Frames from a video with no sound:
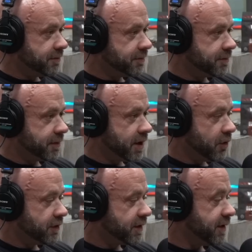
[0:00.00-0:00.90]

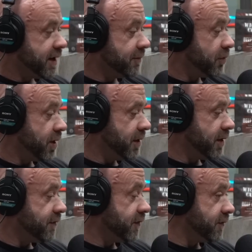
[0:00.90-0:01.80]
I died primarily
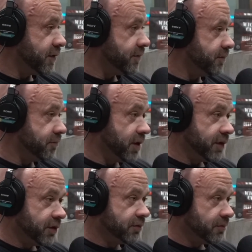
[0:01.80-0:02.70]
off of
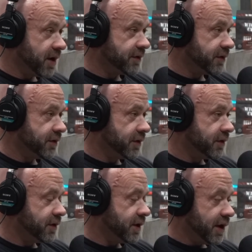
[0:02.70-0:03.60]
buffalo, bison,
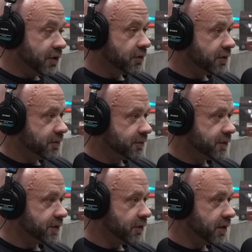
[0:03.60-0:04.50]
and elk.
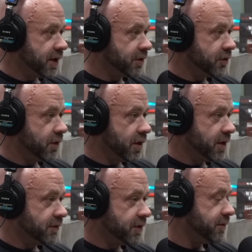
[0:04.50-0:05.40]
So I'd go to Wyoming
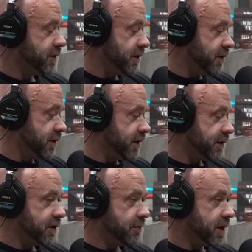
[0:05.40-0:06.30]
every year. I'd
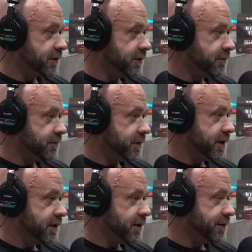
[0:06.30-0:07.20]
get a bison,
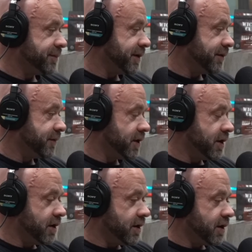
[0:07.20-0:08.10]
and
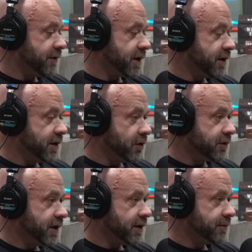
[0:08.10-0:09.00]
if I got an elk
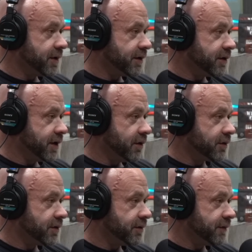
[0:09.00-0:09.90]
tag, I'd get an elk.
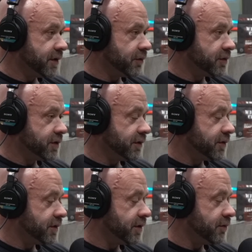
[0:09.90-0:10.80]
If I was fortunate enough
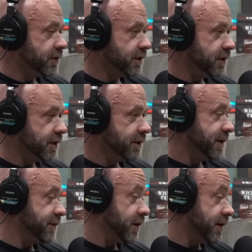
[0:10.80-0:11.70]
to get one, and then
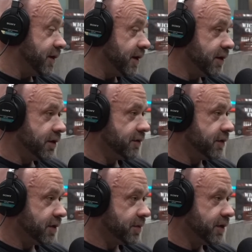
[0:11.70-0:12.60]
that's what I dieted on for the
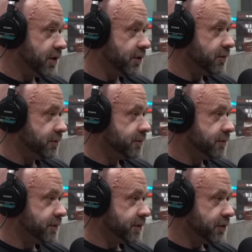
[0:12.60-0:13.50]
Olympia and the Arnold.
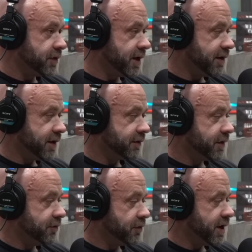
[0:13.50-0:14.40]
So you can't
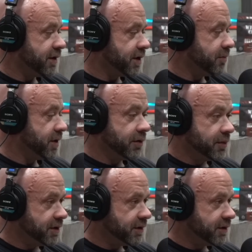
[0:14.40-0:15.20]
get a better meat.